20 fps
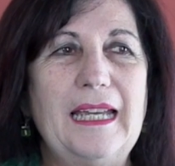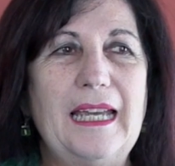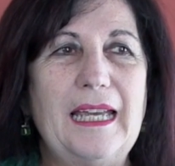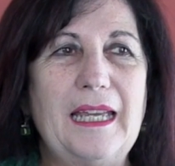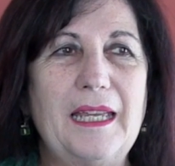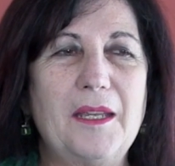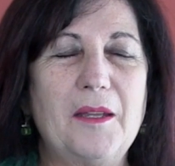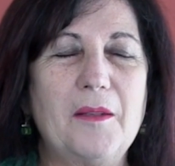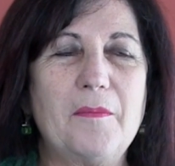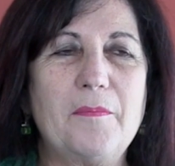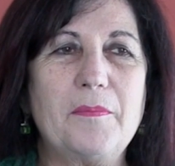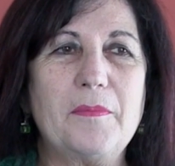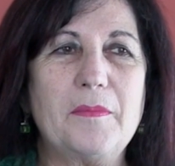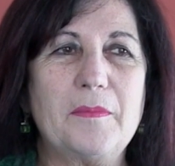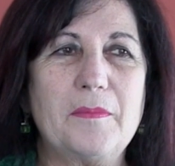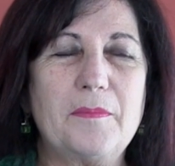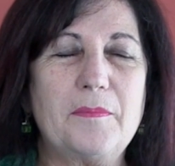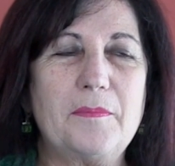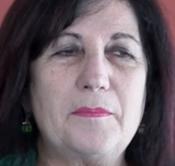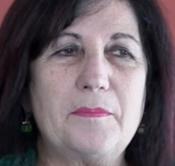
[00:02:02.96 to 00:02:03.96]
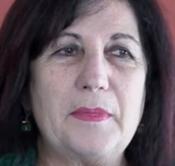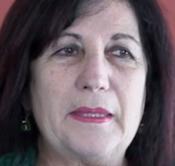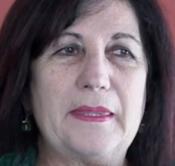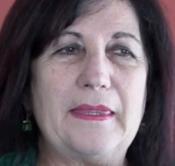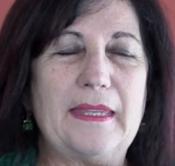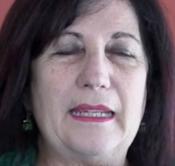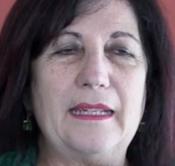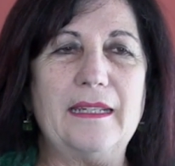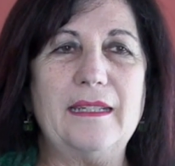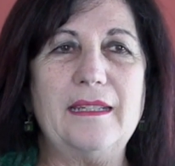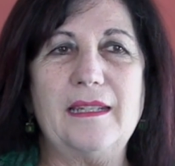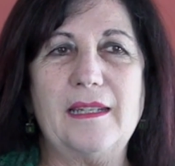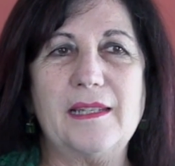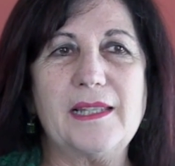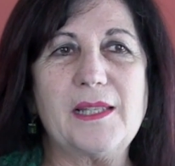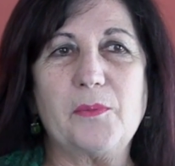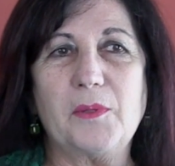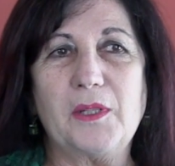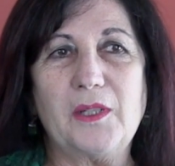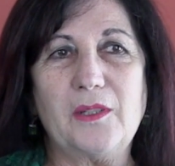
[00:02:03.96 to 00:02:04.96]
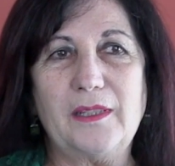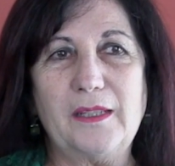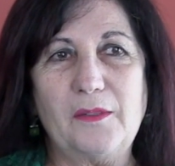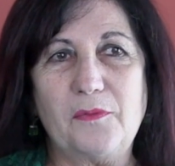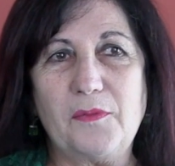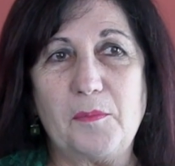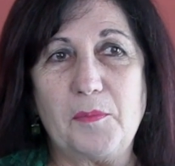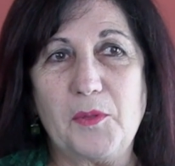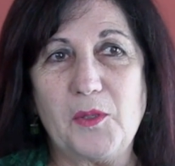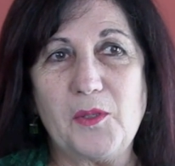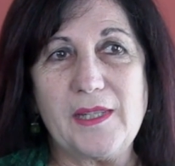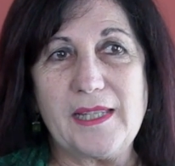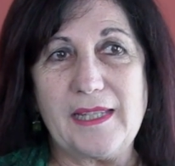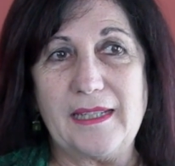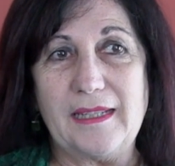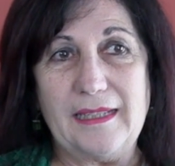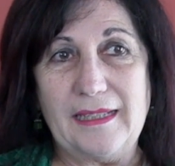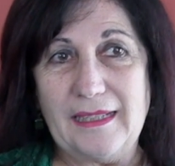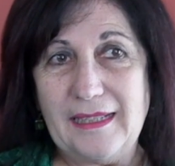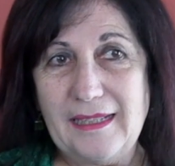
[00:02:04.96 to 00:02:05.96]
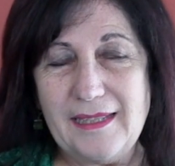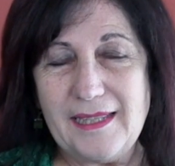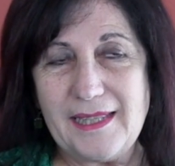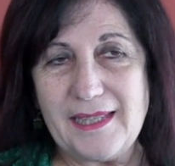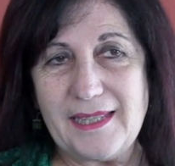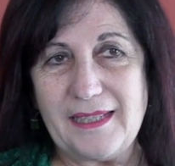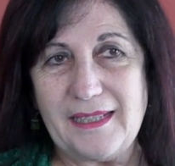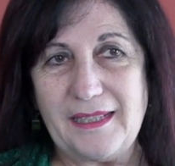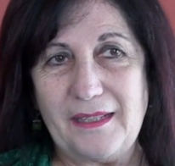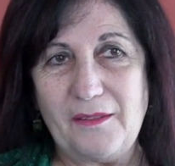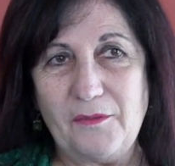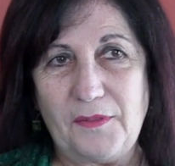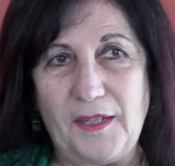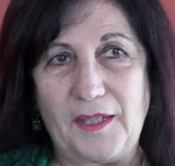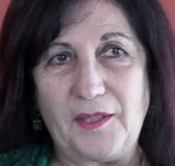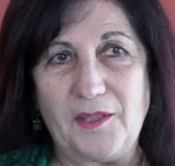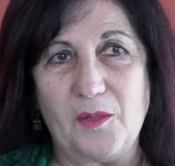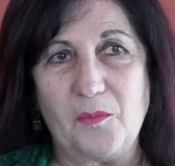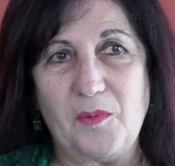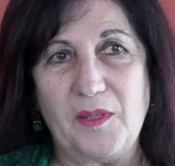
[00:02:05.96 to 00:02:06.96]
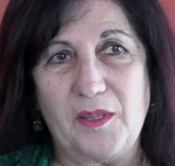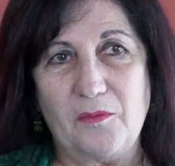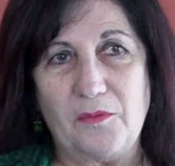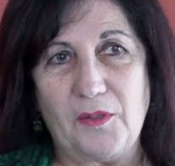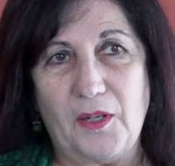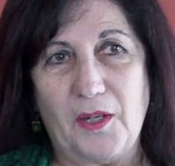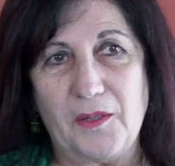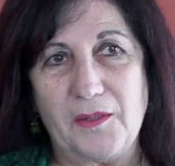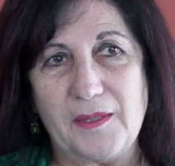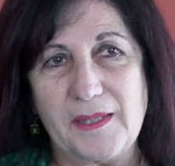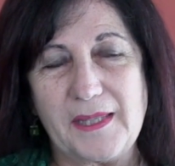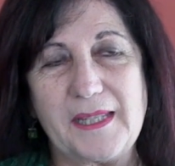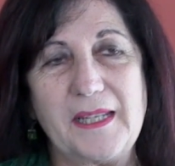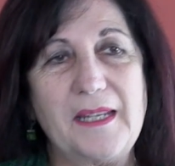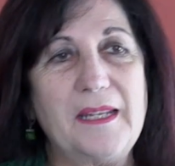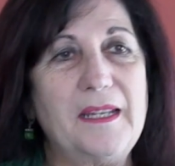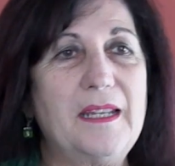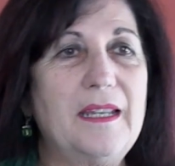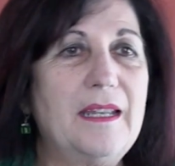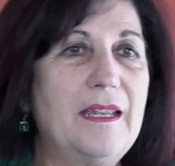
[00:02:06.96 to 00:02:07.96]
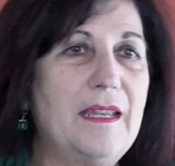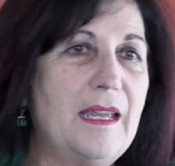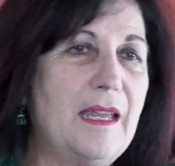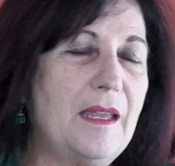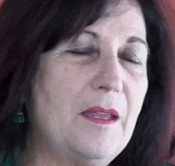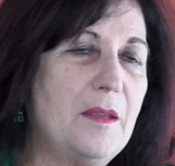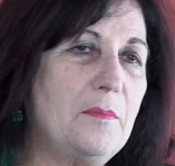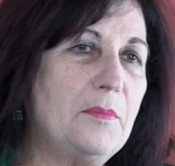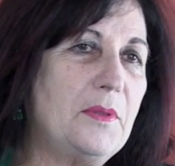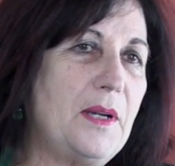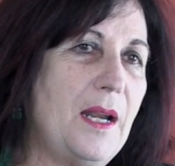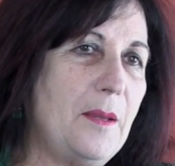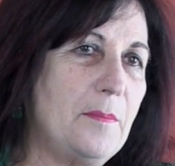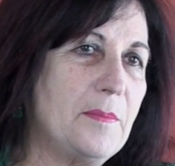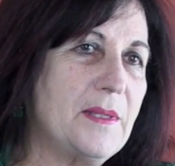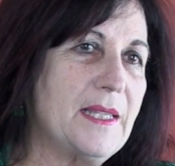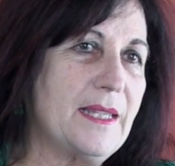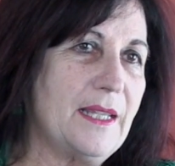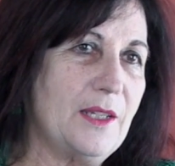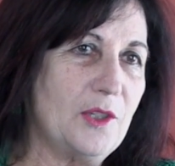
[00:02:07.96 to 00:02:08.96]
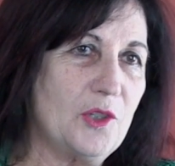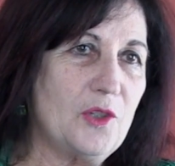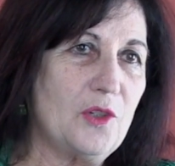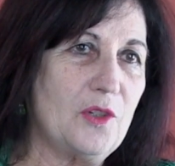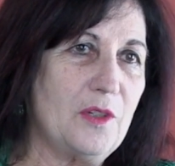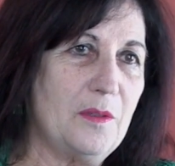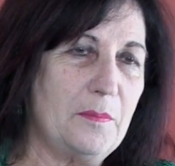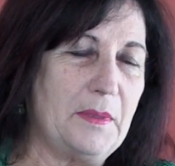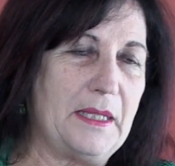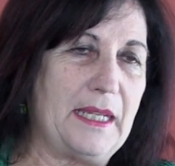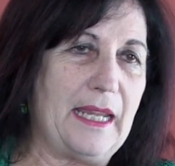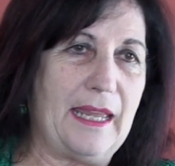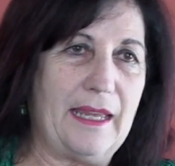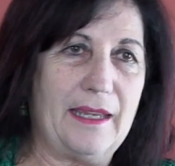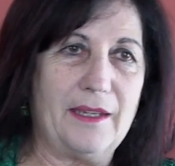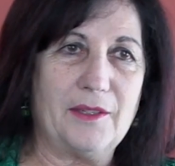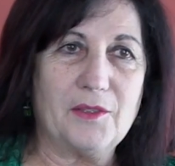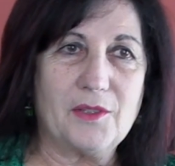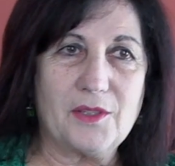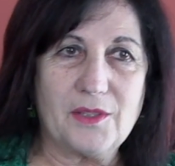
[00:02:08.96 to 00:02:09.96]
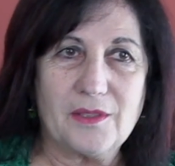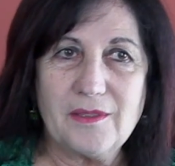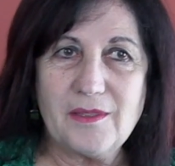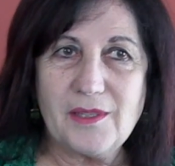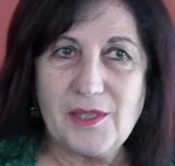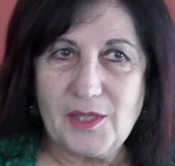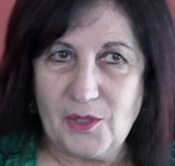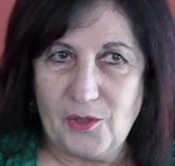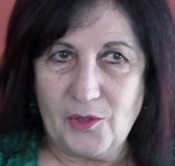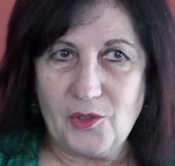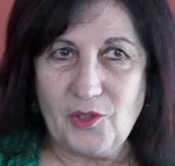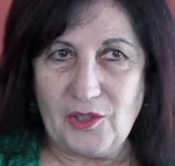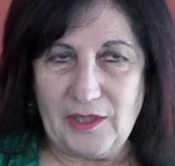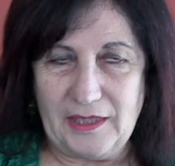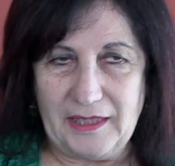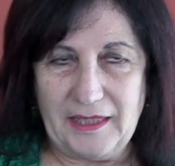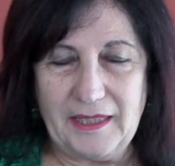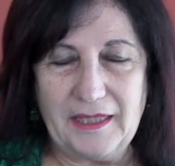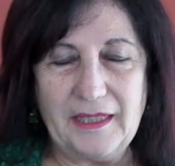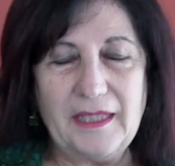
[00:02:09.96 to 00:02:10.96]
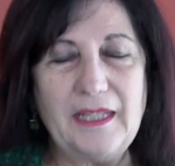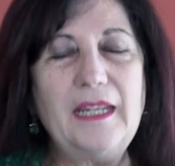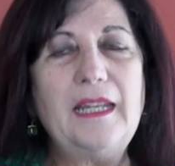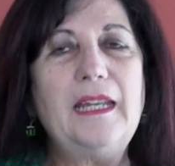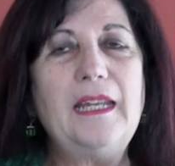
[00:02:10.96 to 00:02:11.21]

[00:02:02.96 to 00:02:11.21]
Uh, but then, as well, if a person is infected with the virus, uh, perhaps they shouldn't be out socially.